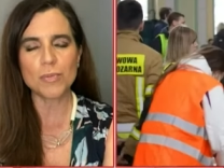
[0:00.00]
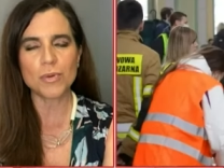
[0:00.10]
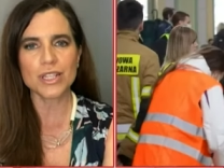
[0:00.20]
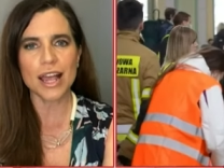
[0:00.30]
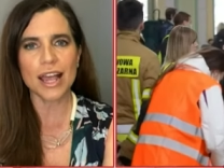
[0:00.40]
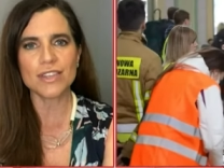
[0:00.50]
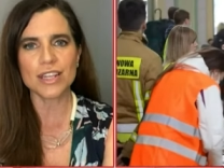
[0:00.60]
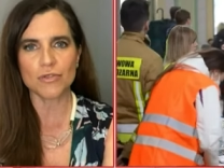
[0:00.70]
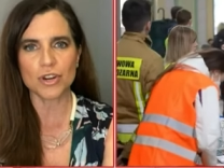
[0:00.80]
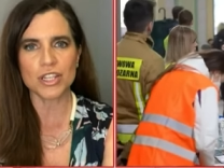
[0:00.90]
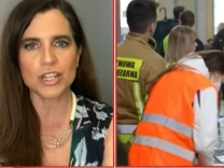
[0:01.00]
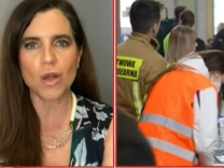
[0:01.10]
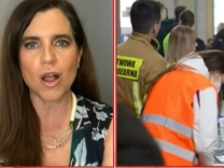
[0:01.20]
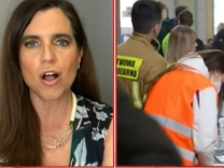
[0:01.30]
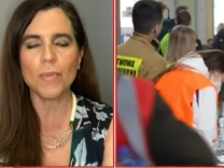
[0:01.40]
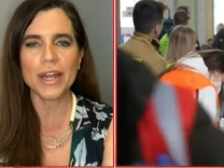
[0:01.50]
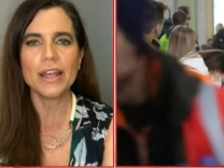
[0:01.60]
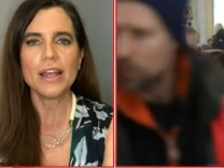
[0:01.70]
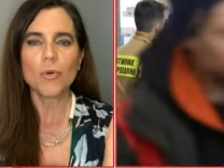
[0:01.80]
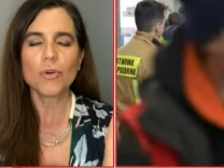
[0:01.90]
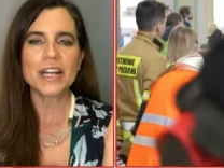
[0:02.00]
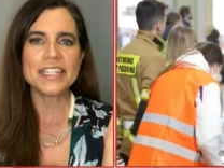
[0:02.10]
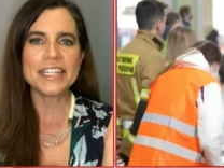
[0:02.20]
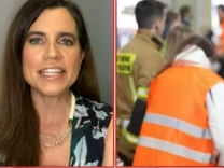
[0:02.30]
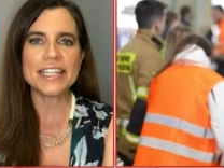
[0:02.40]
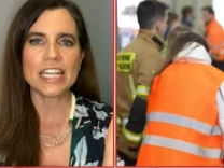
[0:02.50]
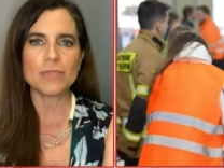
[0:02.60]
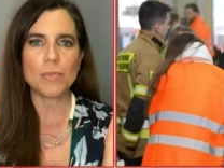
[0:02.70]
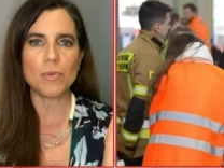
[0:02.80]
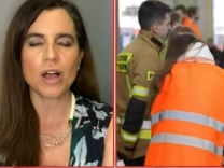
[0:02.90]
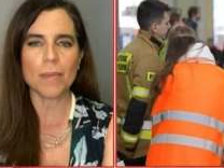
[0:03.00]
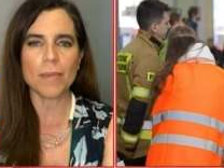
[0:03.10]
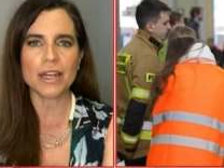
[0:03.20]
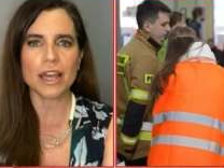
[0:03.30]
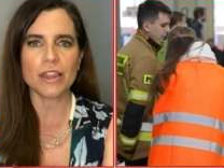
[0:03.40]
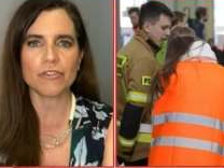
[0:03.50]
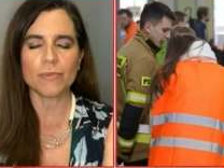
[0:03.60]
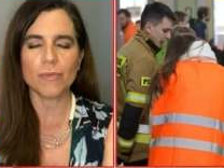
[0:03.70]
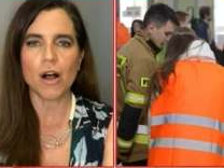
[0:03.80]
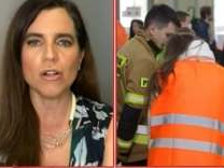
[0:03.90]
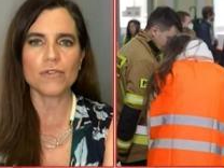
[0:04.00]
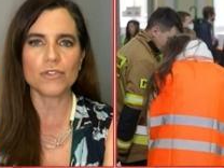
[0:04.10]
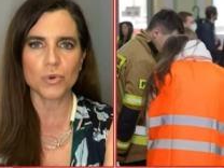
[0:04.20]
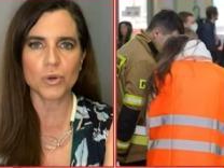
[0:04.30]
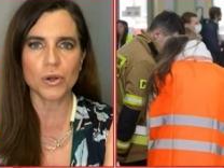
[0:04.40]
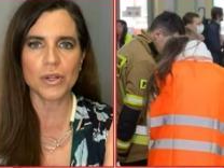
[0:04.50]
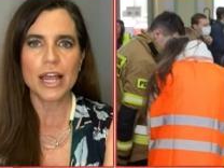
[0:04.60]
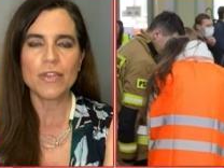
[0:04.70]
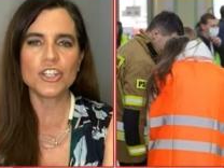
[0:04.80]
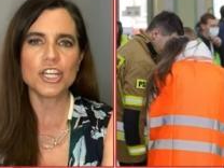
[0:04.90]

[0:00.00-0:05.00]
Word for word: people's lives at risk as well. But what I did see is people coming together from all over the world. The